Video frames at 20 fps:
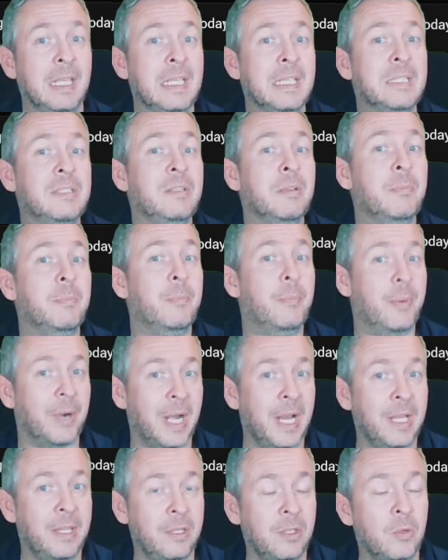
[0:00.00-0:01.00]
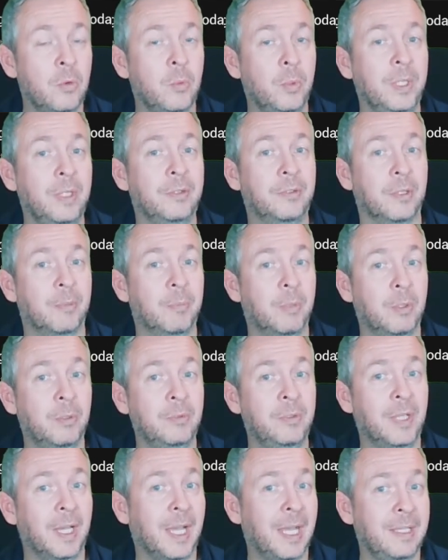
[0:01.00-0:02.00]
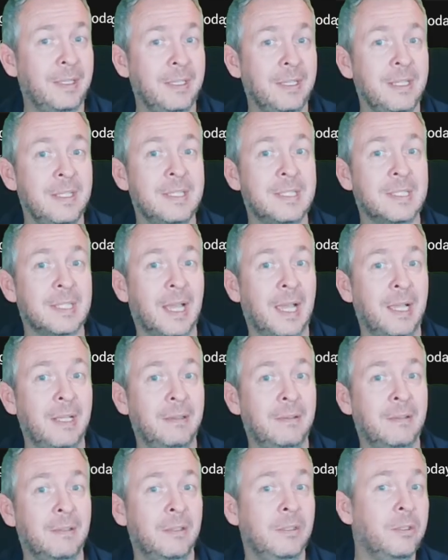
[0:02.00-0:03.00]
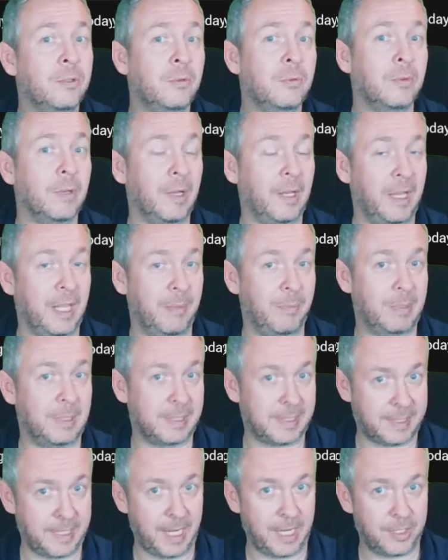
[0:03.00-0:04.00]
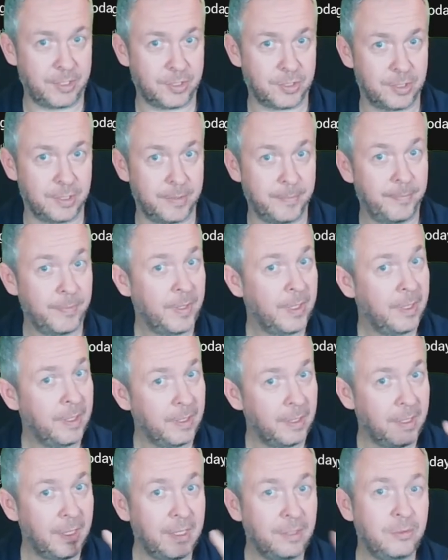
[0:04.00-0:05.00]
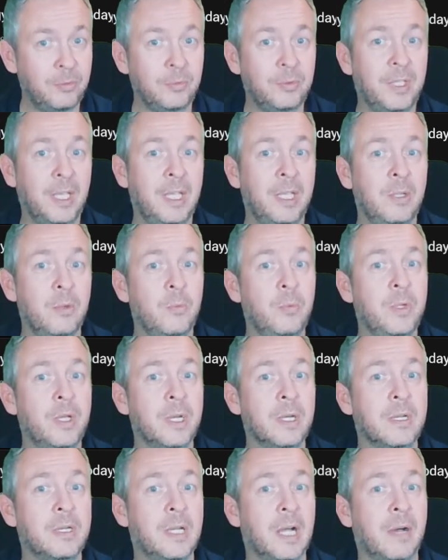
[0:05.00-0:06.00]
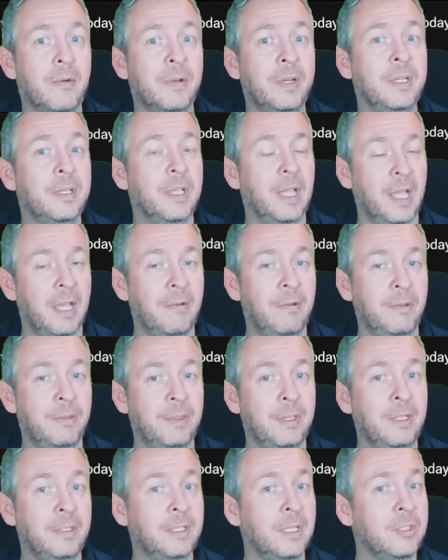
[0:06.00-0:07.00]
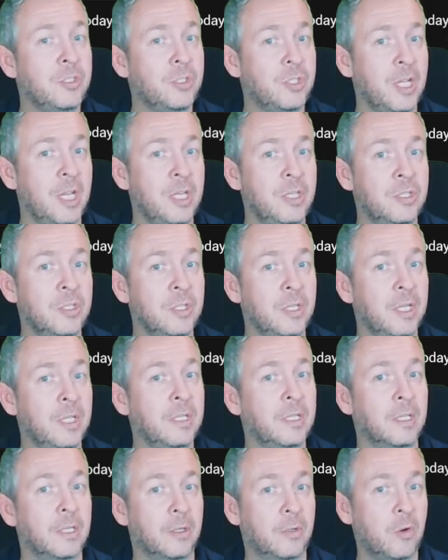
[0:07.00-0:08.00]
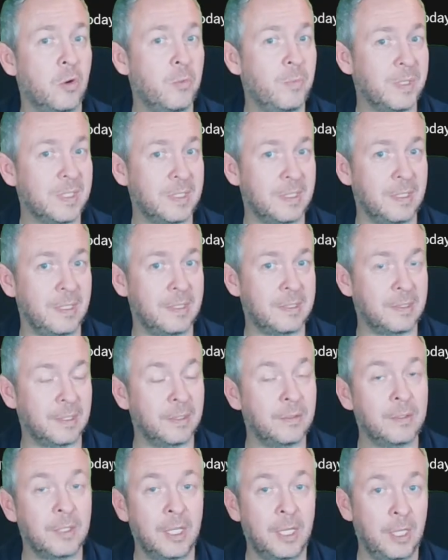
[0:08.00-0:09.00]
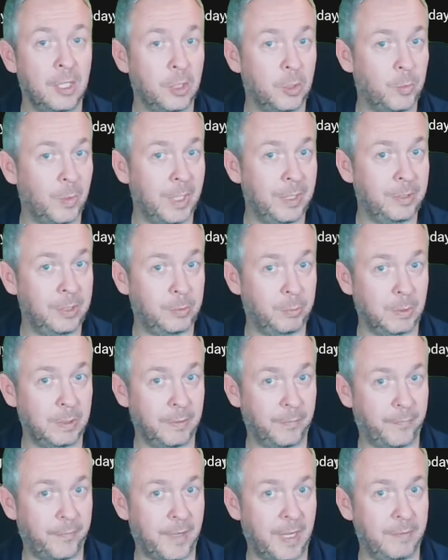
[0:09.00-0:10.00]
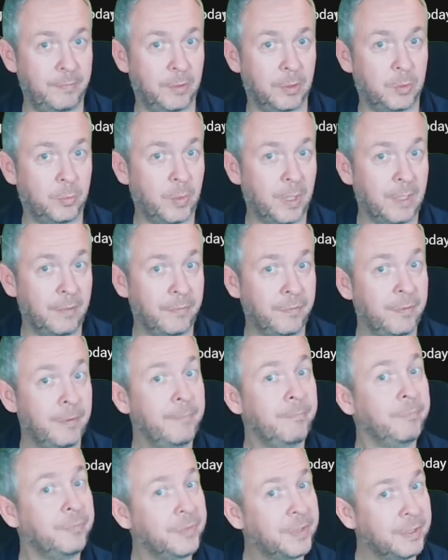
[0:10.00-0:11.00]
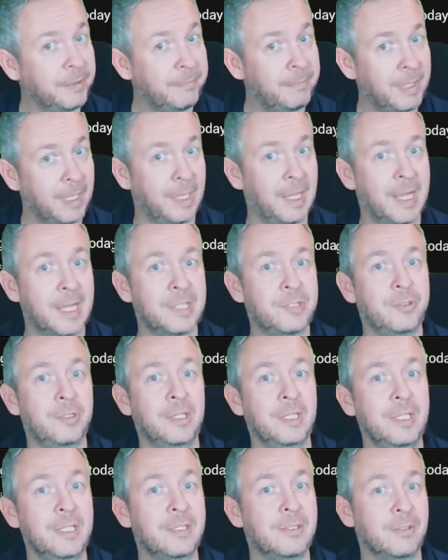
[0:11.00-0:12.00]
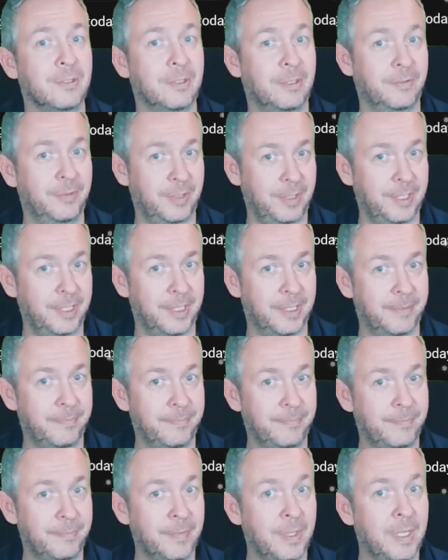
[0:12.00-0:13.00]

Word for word: is the brand new winter mode hiding inside the new labs section. And today we are covering everything that's changing in Home Assistant 2025.12, the last release of the year.